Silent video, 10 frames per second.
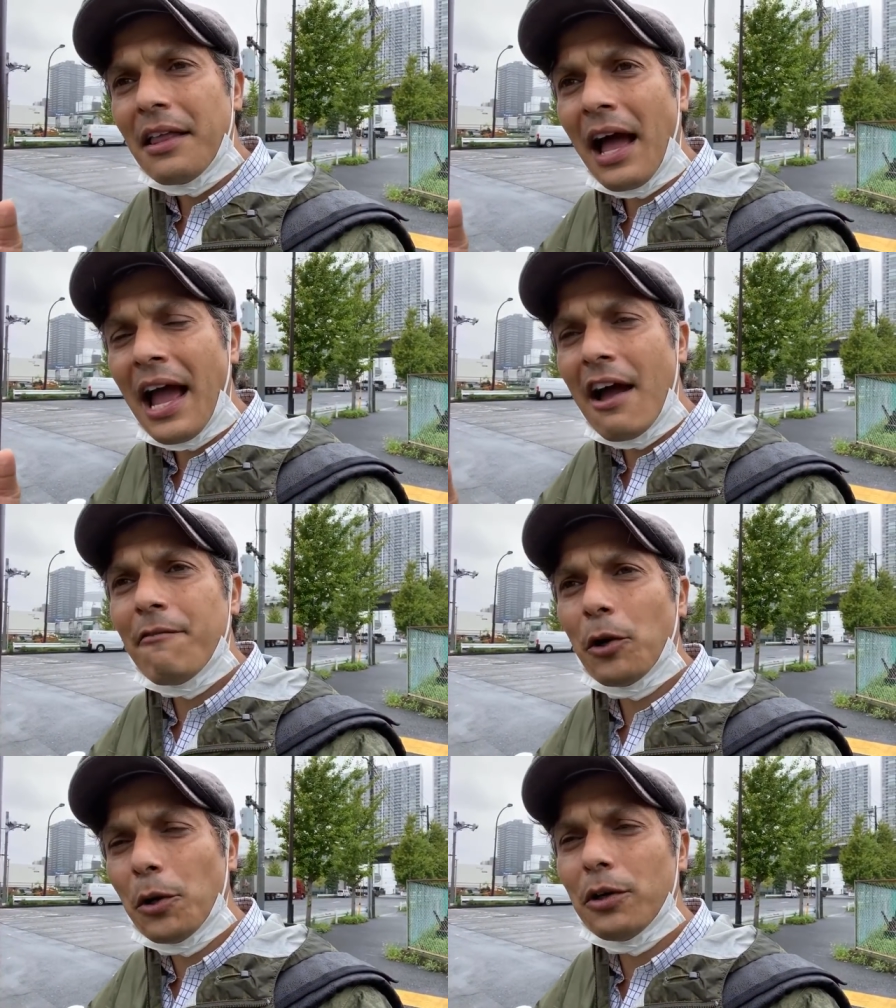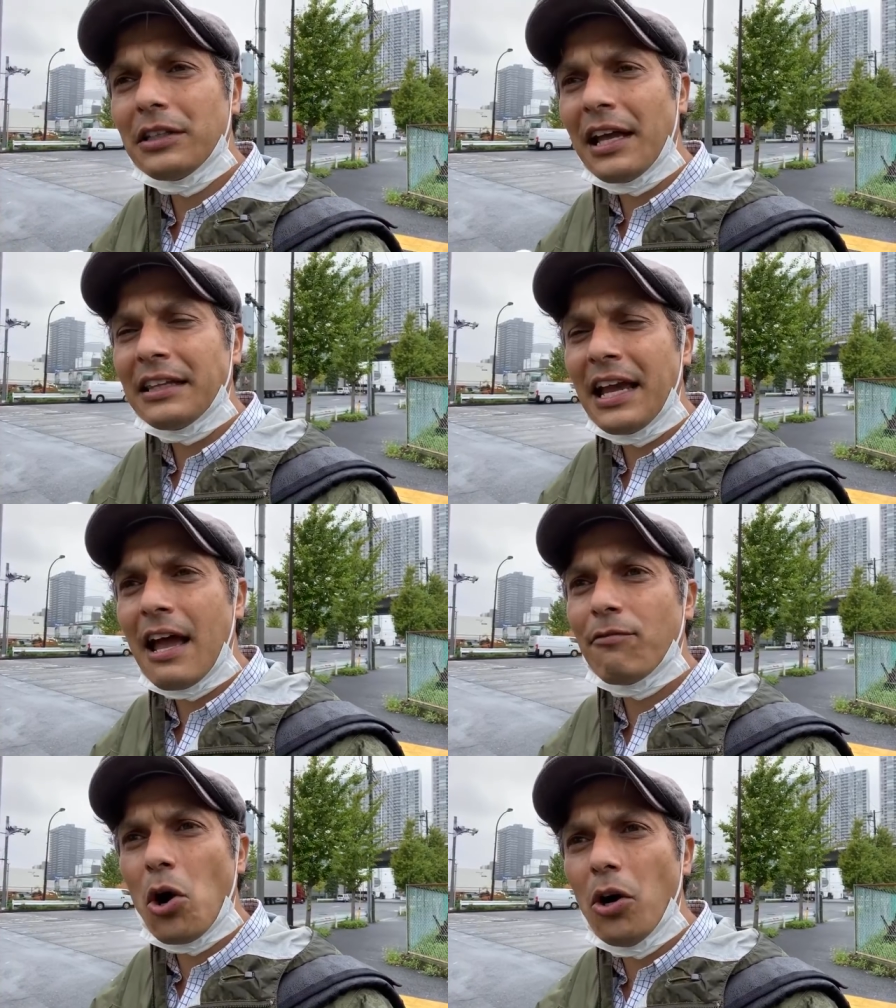I have heard
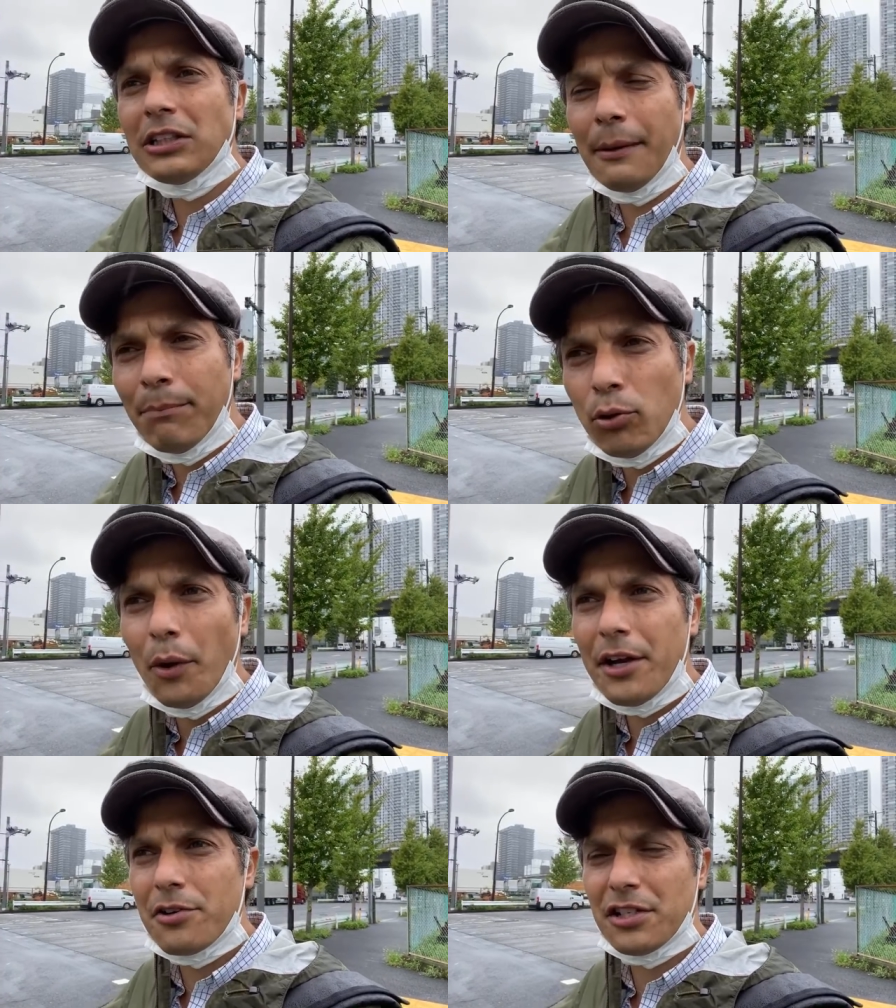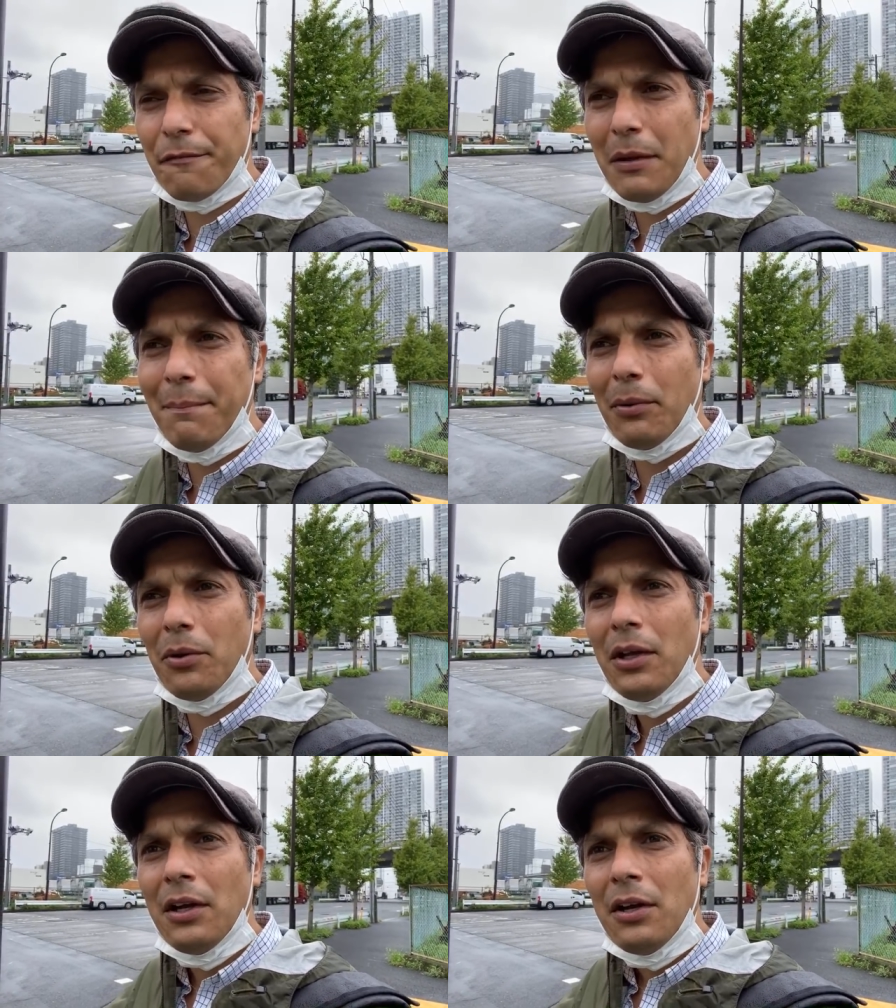that they have called employers of
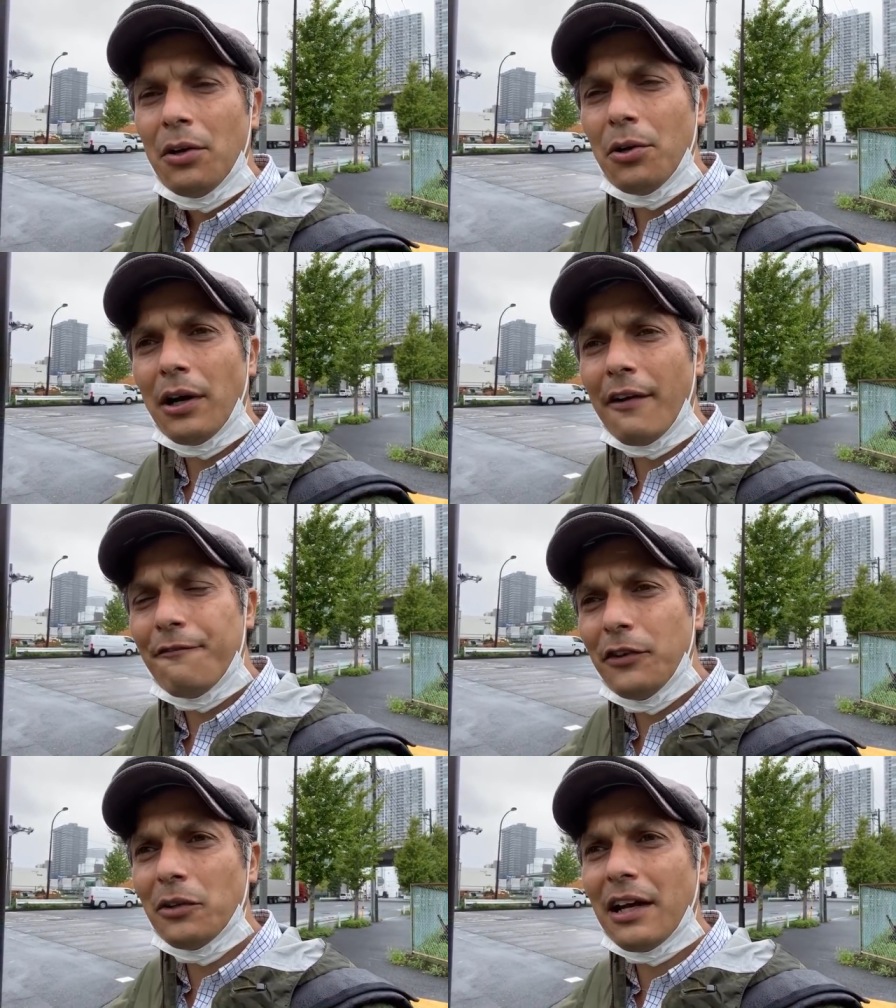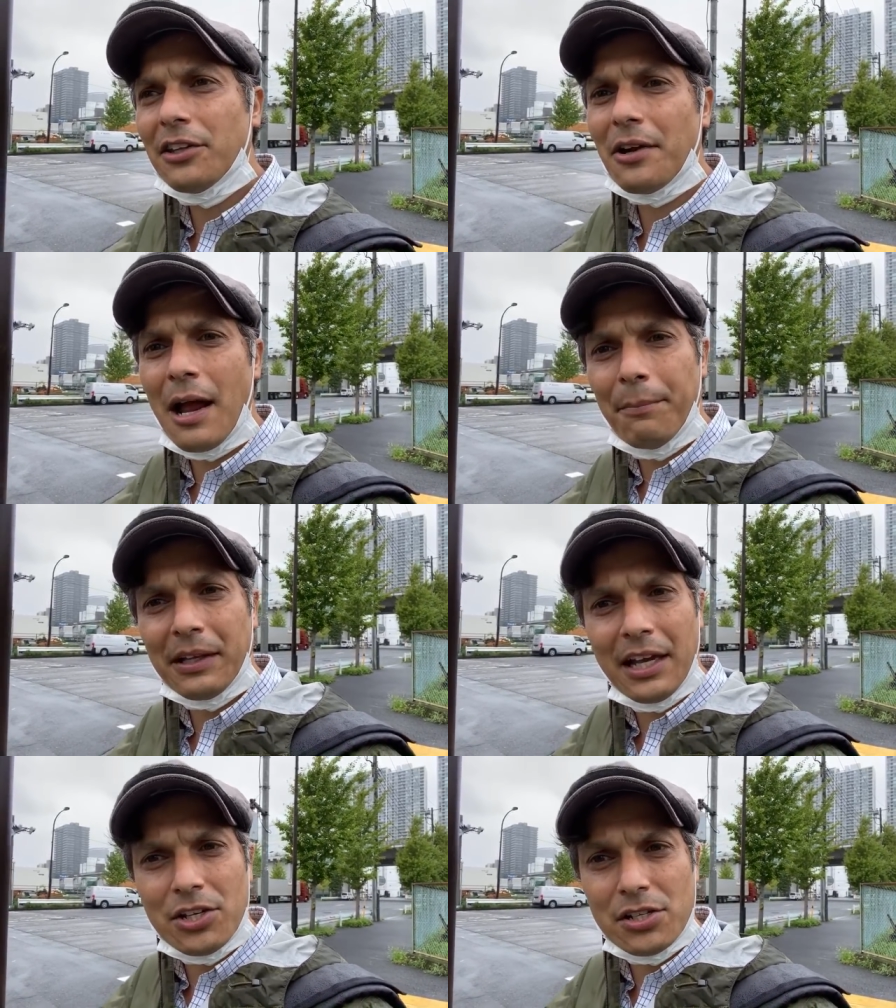people who have filled out their
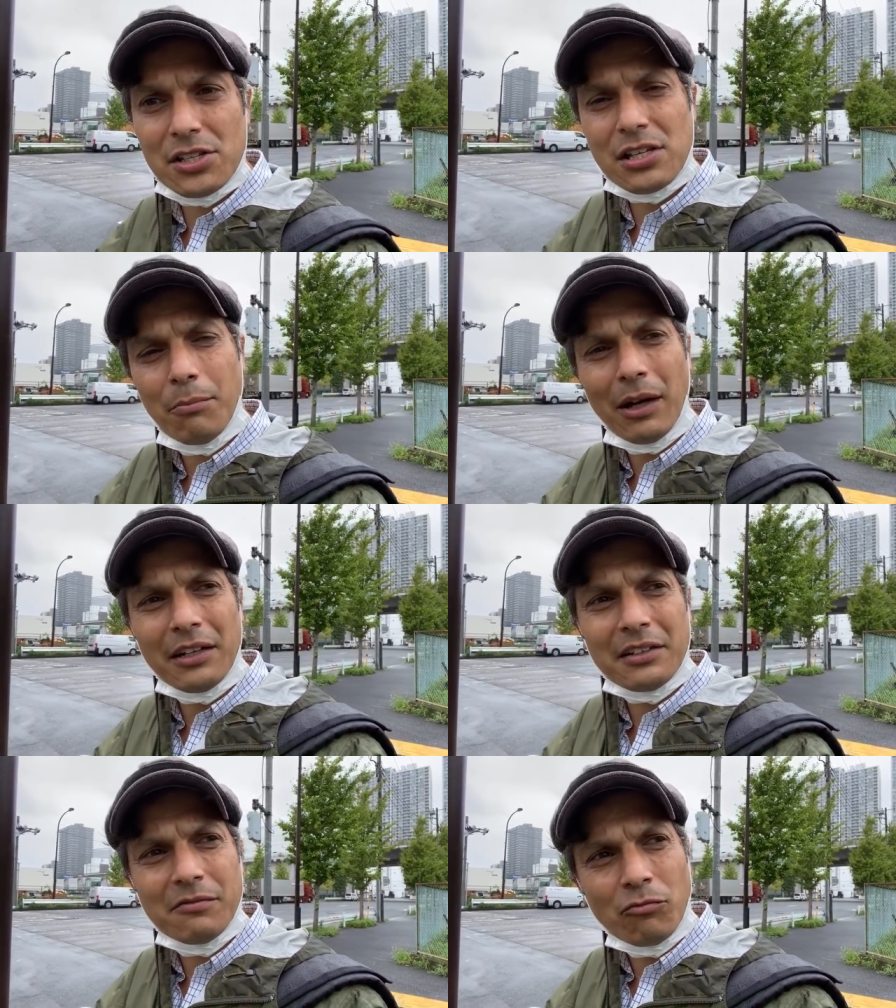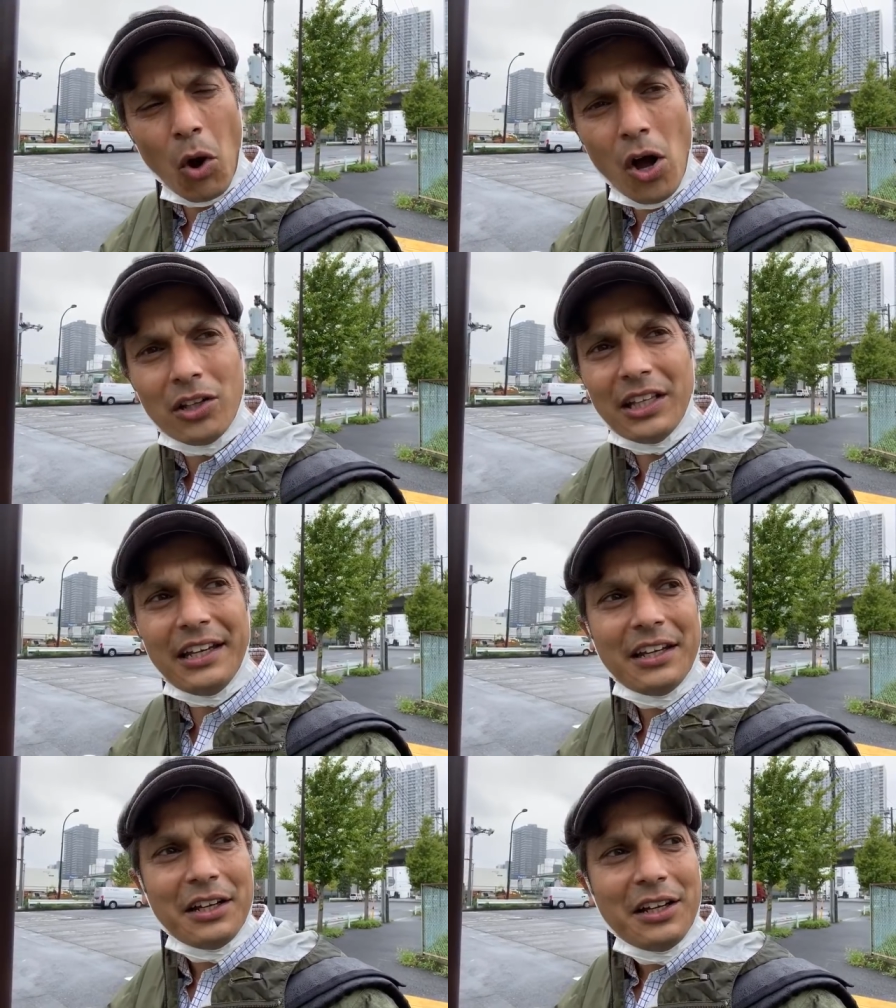applications somewhat
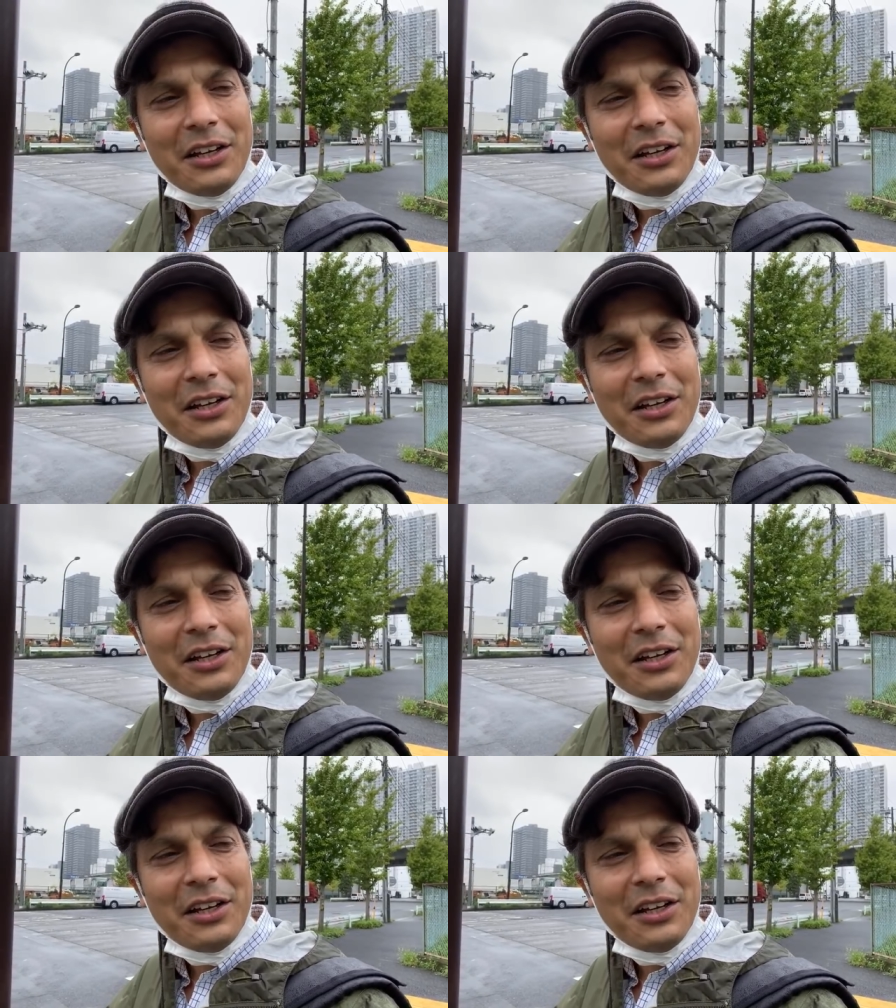wrongly